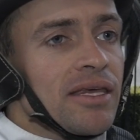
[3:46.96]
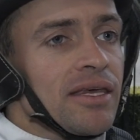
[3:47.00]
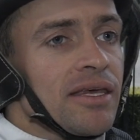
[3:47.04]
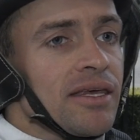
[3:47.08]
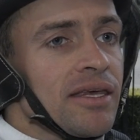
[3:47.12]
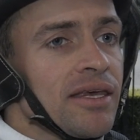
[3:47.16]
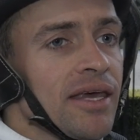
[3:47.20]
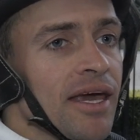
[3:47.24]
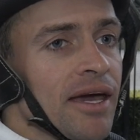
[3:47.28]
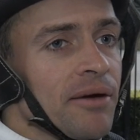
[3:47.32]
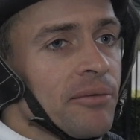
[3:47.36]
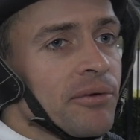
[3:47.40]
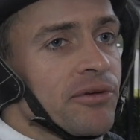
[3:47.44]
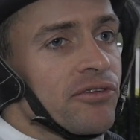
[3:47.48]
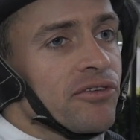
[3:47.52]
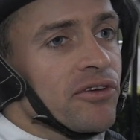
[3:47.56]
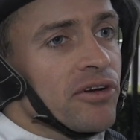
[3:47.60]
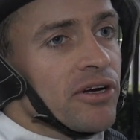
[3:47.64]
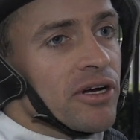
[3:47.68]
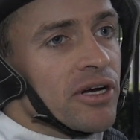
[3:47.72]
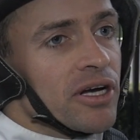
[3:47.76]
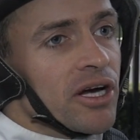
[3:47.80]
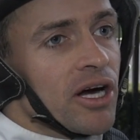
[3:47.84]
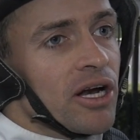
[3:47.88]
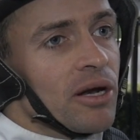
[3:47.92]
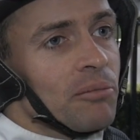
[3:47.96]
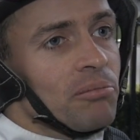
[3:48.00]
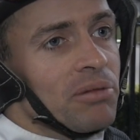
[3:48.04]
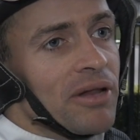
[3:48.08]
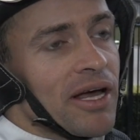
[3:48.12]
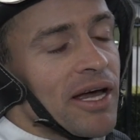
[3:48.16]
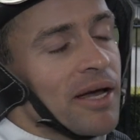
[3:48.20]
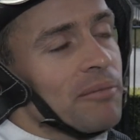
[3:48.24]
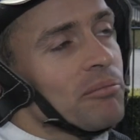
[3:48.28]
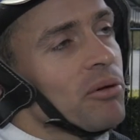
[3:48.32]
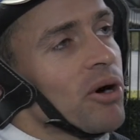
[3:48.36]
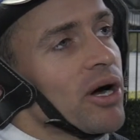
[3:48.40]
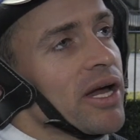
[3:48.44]
Yeah, we've sort of got to
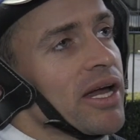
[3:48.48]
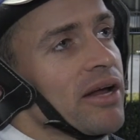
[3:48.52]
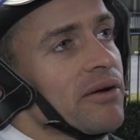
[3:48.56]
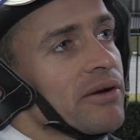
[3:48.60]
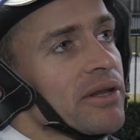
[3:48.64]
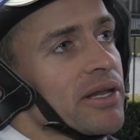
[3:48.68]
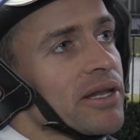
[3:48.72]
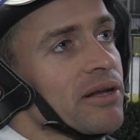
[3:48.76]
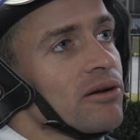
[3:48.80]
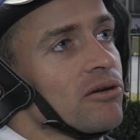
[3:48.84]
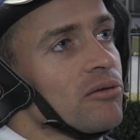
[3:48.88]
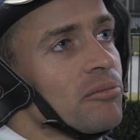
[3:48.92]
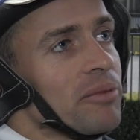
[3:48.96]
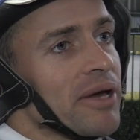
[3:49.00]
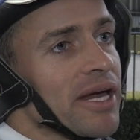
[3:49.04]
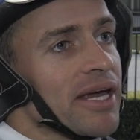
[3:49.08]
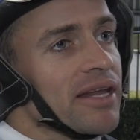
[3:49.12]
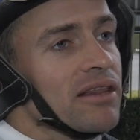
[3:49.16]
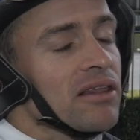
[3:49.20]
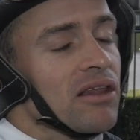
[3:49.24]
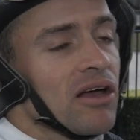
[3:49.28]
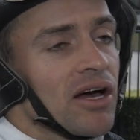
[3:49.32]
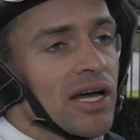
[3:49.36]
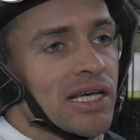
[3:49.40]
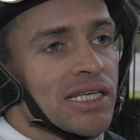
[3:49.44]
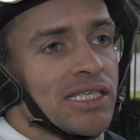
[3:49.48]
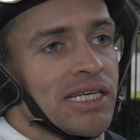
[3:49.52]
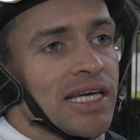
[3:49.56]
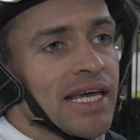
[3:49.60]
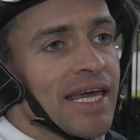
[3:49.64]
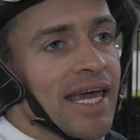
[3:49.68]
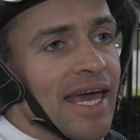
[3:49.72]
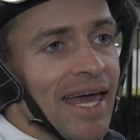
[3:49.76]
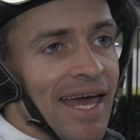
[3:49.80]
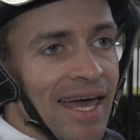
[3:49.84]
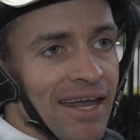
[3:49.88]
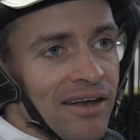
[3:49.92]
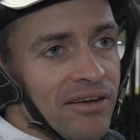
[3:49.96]
play it by ear a little bit. Like she
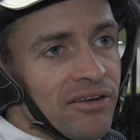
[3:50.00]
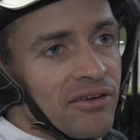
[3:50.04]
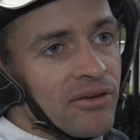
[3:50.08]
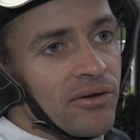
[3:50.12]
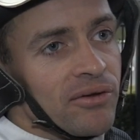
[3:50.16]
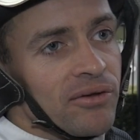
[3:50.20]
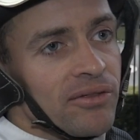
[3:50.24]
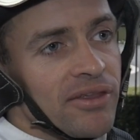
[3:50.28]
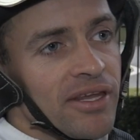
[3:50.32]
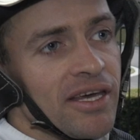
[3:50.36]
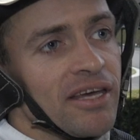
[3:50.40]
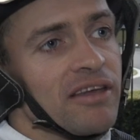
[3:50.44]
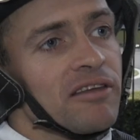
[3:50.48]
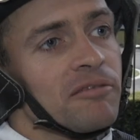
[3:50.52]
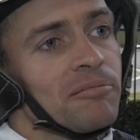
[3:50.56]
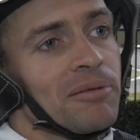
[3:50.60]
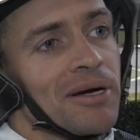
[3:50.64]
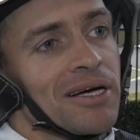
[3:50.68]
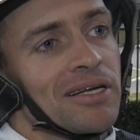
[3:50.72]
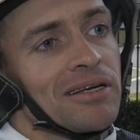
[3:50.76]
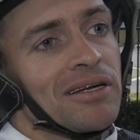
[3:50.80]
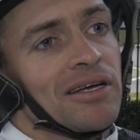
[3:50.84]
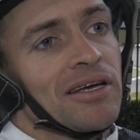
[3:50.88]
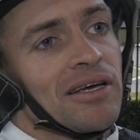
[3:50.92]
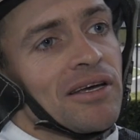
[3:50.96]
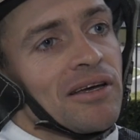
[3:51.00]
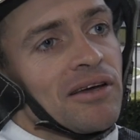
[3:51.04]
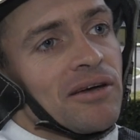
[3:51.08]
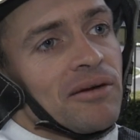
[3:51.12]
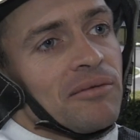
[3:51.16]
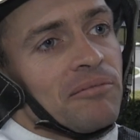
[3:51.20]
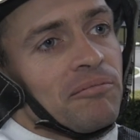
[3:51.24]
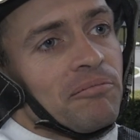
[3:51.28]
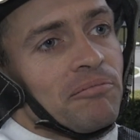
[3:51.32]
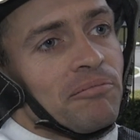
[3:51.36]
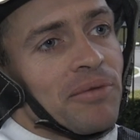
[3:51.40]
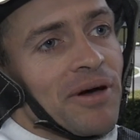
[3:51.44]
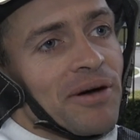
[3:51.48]
can do things, but
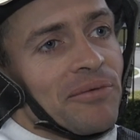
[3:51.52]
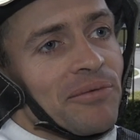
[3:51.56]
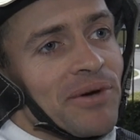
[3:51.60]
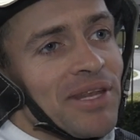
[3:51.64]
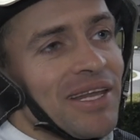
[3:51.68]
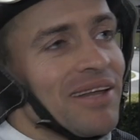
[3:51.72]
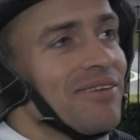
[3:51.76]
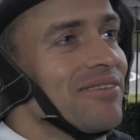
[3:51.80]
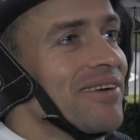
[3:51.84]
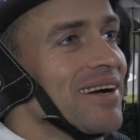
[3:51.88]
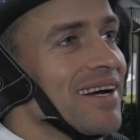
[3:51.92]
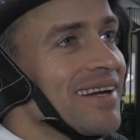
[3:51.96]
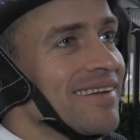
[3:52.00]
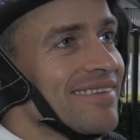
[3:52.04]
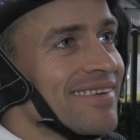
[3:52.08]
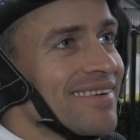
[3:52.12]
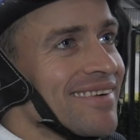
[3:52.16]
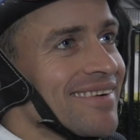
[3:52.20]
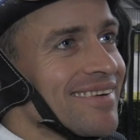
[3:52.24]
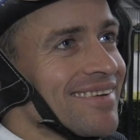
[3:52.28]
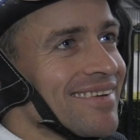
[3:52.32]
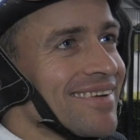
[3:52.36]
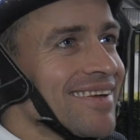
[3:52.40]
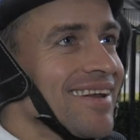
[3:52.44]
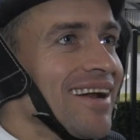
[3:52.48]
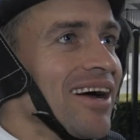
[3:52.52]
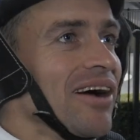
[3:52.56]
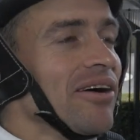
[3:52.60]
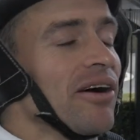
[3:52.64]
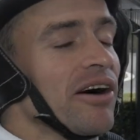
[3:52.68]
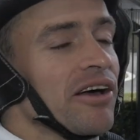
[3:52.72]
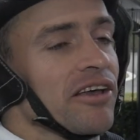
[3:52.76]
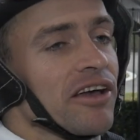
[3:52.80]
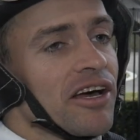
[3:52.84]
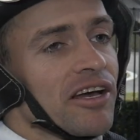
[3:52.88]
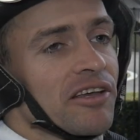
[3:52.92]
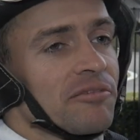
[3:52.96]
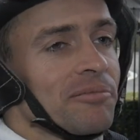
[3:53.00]
but within reason. You know,
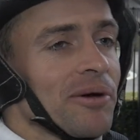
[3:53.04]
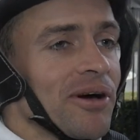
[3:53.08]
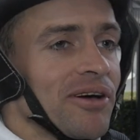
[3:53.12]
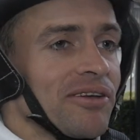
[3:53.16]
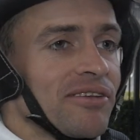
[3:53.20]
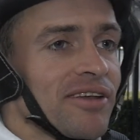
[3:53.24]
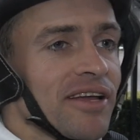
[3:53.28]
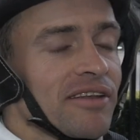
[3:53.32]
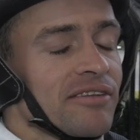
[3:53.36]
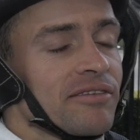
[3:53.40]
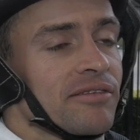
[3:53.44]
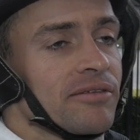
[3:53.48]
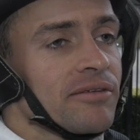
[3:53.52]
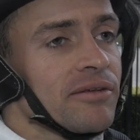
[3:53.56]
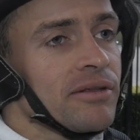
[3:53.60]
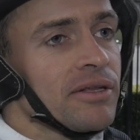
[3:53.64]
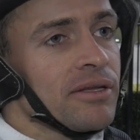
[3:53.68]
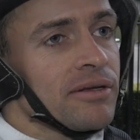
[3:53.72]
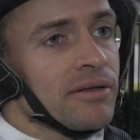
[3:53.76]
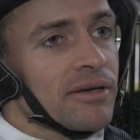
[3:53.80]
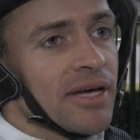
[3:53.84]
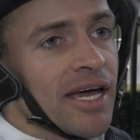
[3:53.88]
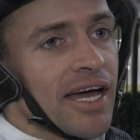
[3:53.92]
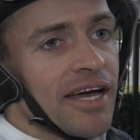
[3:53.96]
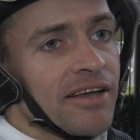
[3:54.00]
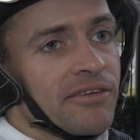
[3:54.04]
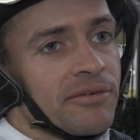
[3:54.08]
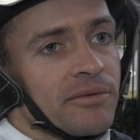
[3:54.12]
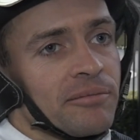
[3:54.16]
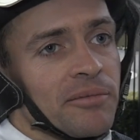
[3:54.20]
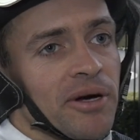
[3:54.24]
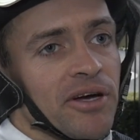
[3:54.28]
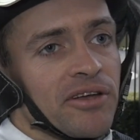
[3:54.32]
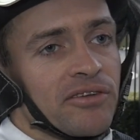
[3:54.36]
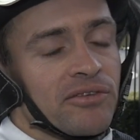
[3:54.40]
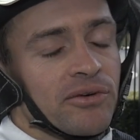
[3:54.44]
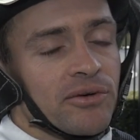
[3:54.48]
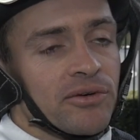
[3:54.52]
I, I suppose that's the case with
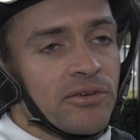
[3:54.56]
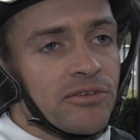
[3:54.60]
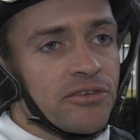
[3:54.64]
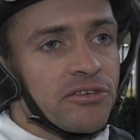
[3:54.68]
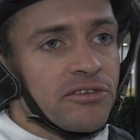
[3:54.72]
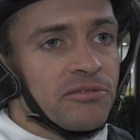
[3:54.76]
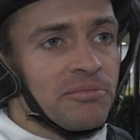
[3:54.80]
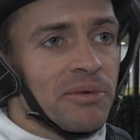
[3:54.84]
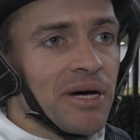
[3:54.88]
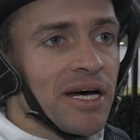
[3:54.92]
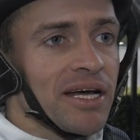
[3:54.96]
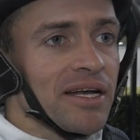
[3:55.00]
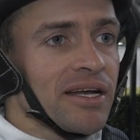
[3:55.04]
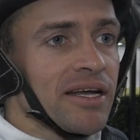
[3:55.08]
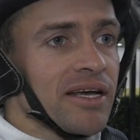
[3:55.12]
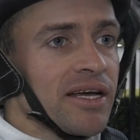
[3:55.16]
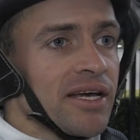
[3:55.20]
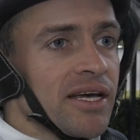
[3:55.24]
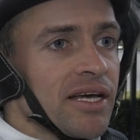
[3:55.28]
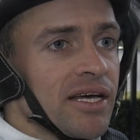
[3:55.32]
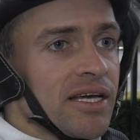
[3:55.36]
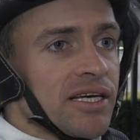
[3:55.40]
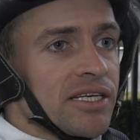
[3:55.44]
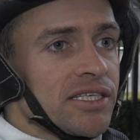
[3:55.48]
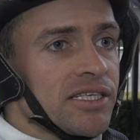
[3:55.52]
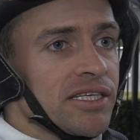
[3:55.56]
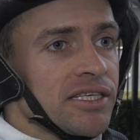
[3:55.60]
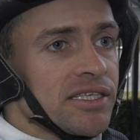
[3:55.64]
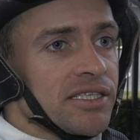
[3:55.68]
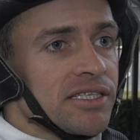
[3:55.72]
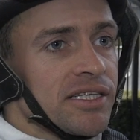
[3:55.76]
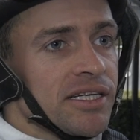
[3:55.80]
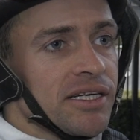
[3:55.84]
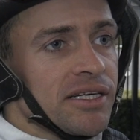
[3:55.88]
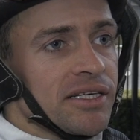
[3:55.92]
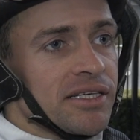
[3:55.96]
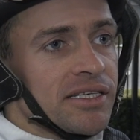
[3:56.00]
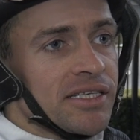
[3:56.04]
most horses. But she,
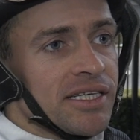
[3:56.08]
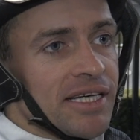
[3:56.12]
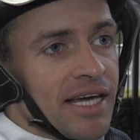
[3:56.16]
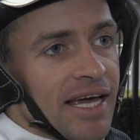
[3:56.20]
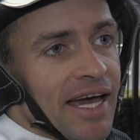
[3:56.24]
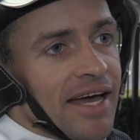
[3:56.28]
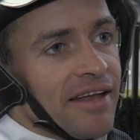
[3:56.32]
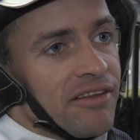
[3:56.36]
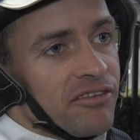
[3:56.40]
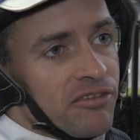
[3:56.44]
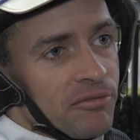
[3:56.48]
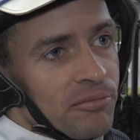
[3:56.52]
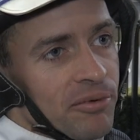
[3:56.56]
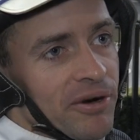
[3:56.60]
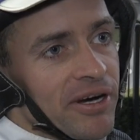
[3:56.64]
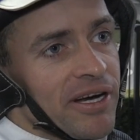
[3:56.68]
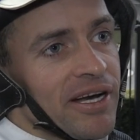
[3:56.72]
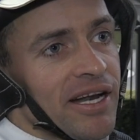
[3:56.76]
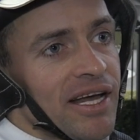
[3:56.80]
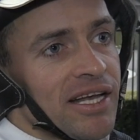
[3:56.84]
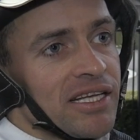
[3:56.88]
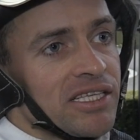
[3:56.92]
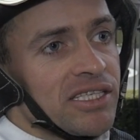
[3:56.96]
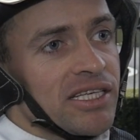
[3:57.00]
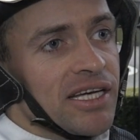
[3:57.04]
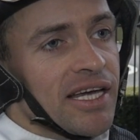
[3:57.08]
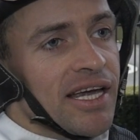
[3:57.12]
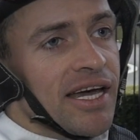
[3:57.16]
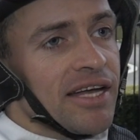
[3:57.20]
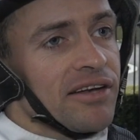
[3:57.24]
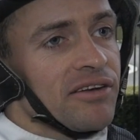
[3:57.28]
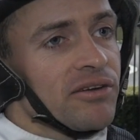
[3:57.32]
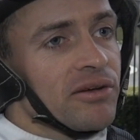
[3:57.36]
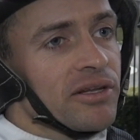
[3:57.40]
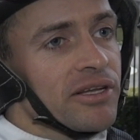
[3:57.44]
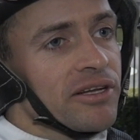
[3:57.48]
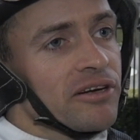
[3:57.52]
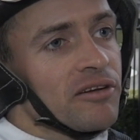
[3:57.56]
she she can sprint and she
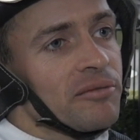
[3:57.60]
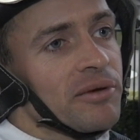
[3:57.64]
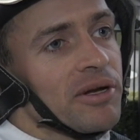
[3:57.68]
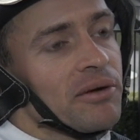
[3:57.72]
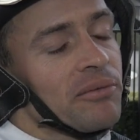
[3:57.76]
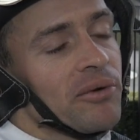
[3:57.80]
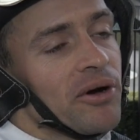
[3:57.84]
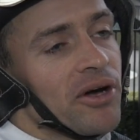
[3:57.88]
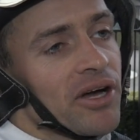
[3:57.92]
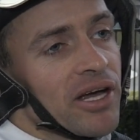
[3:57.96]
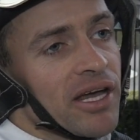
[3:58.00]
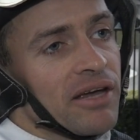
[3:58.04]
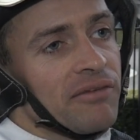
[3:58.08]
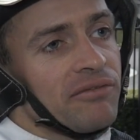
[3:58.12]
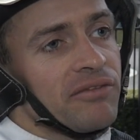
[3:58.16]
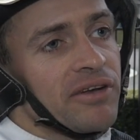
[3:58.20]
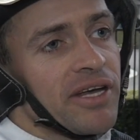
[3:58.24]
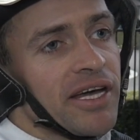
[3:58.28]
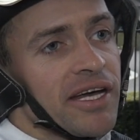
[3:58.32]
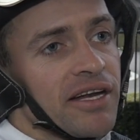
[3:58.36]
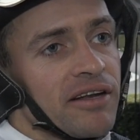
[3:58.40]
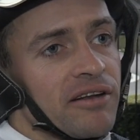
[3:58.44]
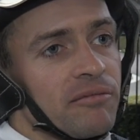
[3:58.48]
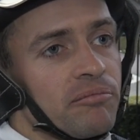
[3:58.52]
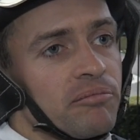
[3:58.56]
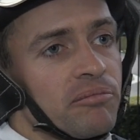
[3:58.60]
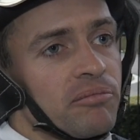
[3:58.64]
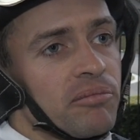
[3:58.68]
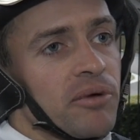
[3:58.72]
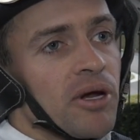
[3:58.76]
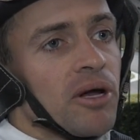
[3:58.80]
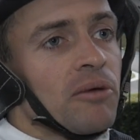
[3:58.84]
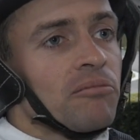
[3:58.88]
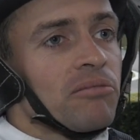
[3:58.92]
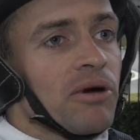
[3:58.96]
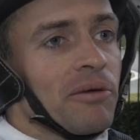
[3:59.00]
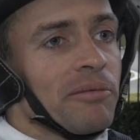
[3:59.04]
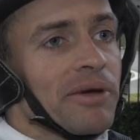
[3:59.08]
can do a little bit of work if needed
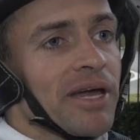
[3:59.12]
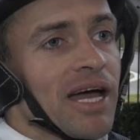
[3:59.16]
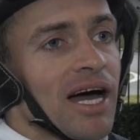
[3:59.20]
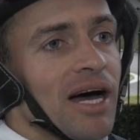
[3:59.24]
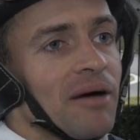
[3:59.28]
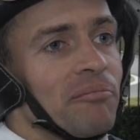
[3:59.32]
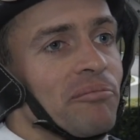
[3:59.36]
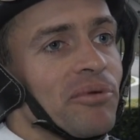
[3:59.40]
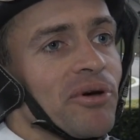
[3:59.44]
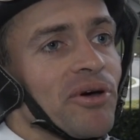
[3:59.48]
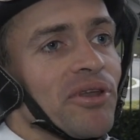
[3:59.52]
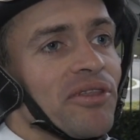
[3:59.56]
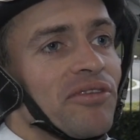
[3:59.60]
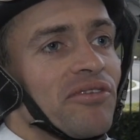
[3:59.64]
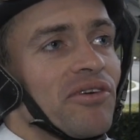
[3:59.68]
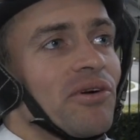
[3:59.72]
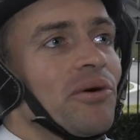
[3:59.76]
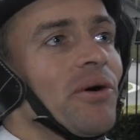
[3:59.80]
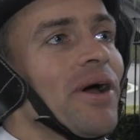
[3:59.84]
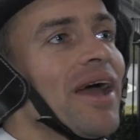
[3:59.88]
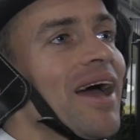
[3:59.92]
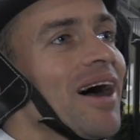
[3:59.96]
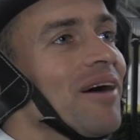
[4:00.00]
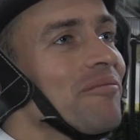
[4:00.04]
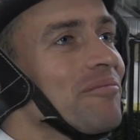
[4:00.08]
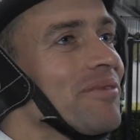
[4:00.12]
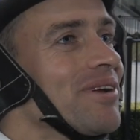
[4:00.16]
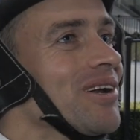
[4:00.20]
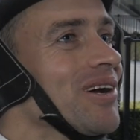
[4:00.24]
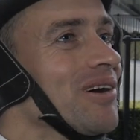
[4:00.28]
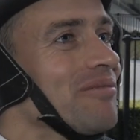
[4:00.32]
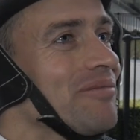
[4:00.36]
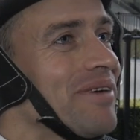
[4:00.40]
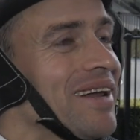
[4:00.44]
probably can't burn throughout, but not